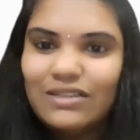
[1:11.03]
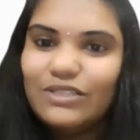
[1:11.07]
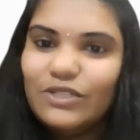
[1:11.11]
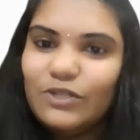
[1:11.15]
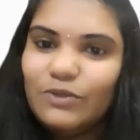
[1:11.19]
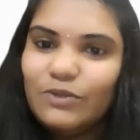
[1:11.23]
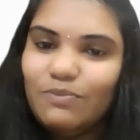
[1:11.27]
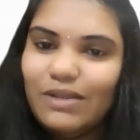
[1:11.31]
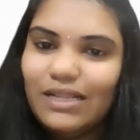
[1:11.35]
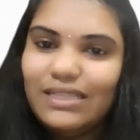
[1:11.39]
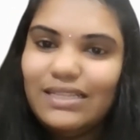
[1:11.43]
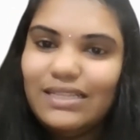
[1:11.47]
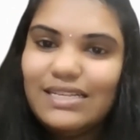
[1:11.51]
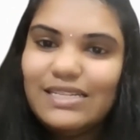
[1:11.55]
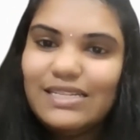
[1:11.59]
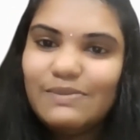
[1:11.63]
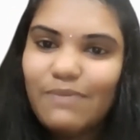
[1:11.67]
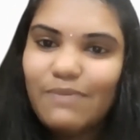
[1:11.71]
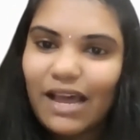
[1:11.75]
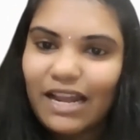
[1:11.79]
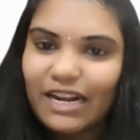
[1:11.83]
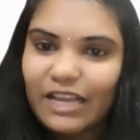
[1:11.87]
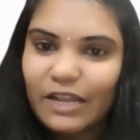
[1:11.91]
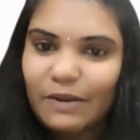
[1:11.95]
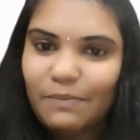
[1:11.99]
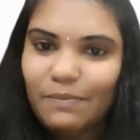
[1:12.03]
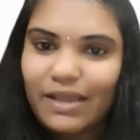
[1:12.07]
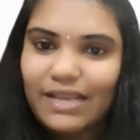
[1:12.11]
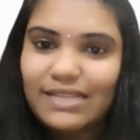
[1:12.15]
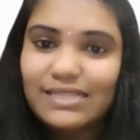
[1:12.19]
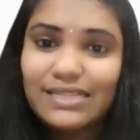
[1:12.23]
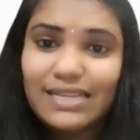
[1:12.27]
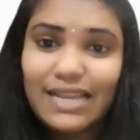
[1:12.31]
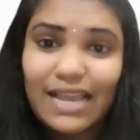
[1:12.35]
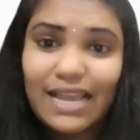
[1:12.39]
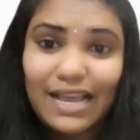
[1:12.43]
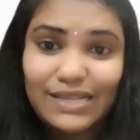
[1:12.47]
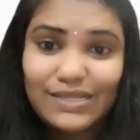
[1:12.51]
To build this
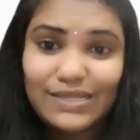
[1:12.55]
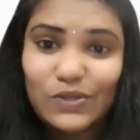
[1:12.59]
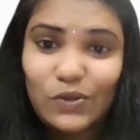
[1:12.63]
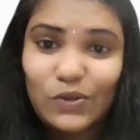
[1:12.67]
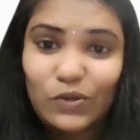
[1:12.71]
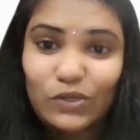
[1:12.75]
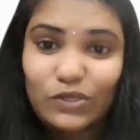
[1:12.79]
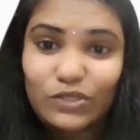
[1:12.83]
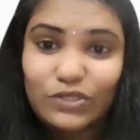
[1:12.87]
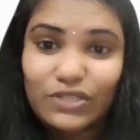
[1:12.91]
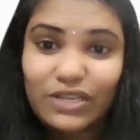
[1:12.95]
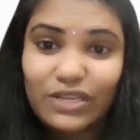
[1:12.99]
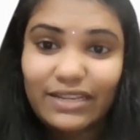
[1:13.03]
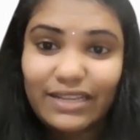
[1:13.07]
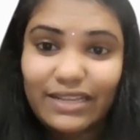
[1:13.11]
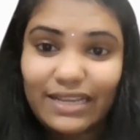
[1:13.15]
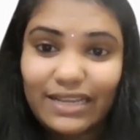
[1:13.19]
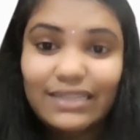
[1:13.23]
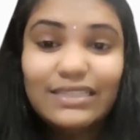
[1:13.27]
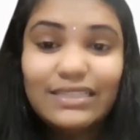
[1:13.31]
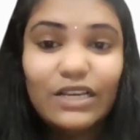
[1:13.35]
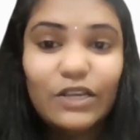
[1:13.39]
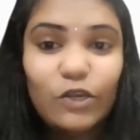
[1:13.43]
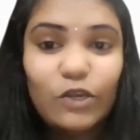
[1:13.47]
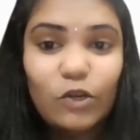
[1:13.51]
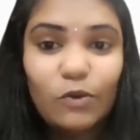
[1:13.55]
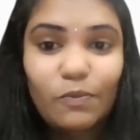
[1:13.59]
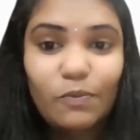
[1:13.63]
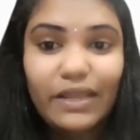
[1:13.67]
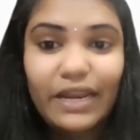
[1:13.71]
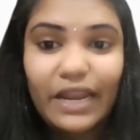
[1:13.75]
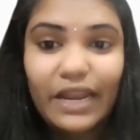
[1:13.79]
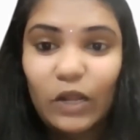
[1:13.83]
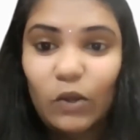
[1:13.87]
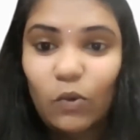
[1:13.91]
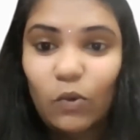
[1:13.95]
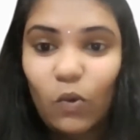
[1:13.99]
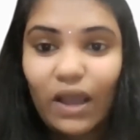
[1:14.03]
marker-based A R solution kit, you will be
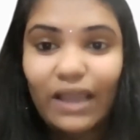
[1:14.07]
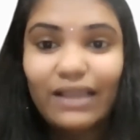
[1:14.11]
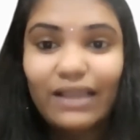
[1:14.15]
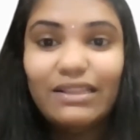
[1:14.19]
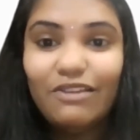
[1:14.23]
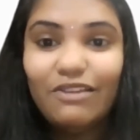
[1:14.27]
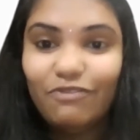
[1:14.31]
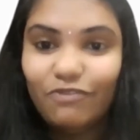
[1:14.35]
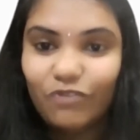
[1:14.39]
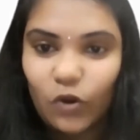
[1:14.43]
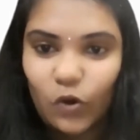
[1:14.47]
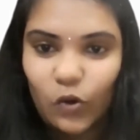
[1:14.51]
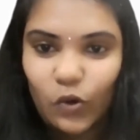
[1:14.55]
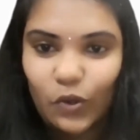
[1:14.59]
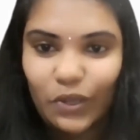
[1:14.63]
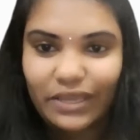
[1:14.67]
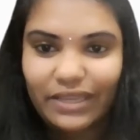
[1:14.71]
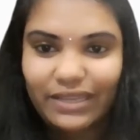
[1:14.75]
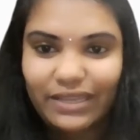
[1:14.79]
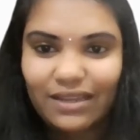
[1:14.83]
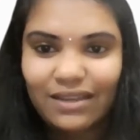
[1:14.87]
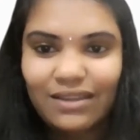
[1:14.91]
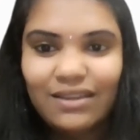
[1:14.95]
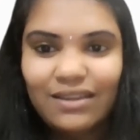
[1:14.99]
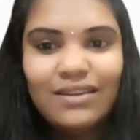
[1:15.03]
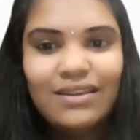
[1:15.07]
required the following.